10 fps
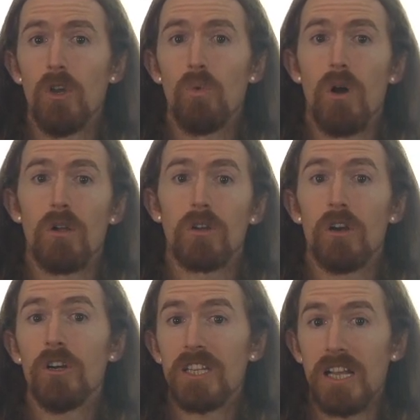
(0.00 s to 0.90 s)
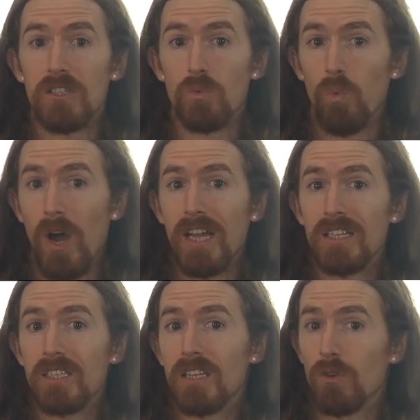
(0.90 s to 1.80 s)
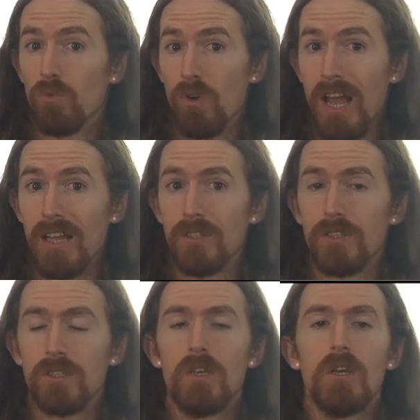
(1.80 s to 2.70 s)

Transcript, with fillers: while Kurtén's whites and reds